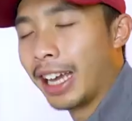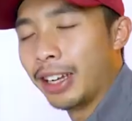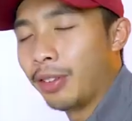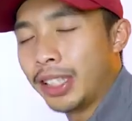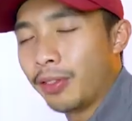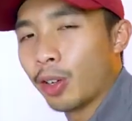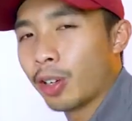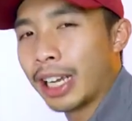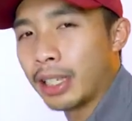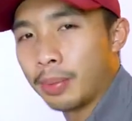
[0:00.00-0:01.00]
Anyways, if
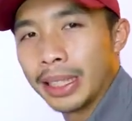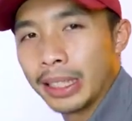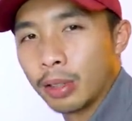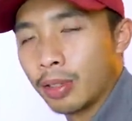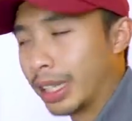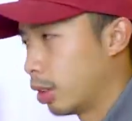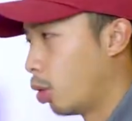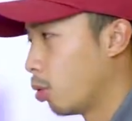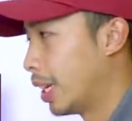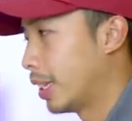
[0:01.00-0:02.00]
your classmates do not
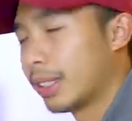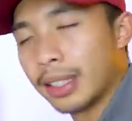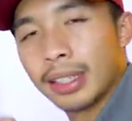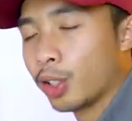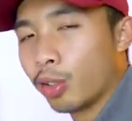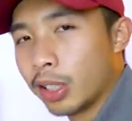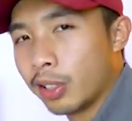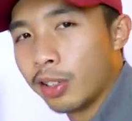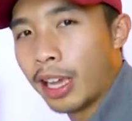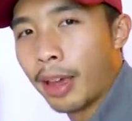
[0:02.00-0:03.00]
know this, show
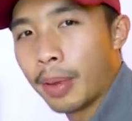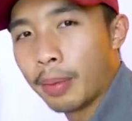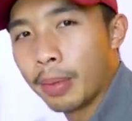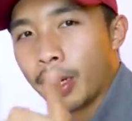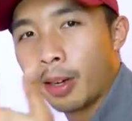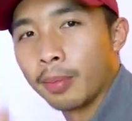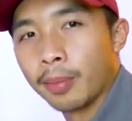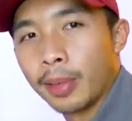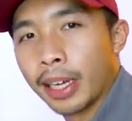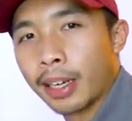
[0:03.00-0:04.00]
this to them and
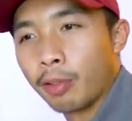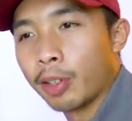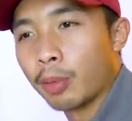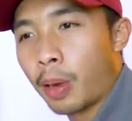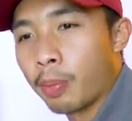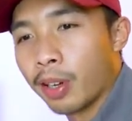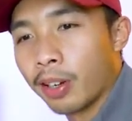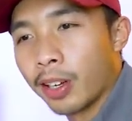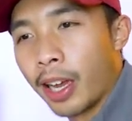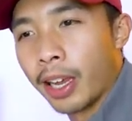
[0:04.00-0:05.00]
become like a real
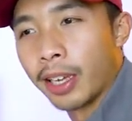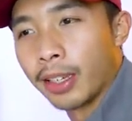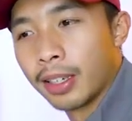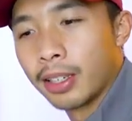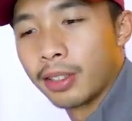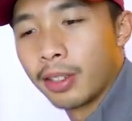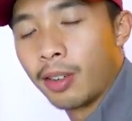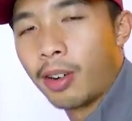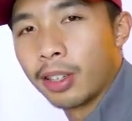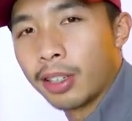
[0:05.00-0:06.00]
popular guy. Because you
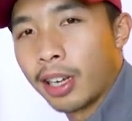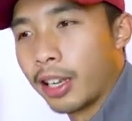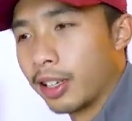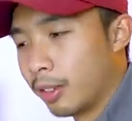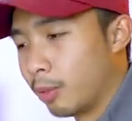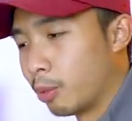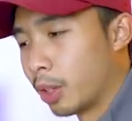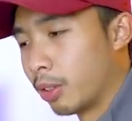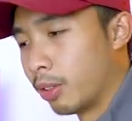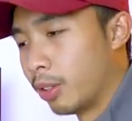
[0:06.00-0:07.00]
know AutoCAD and
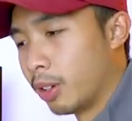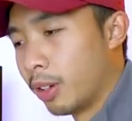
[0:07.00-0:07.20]
weird,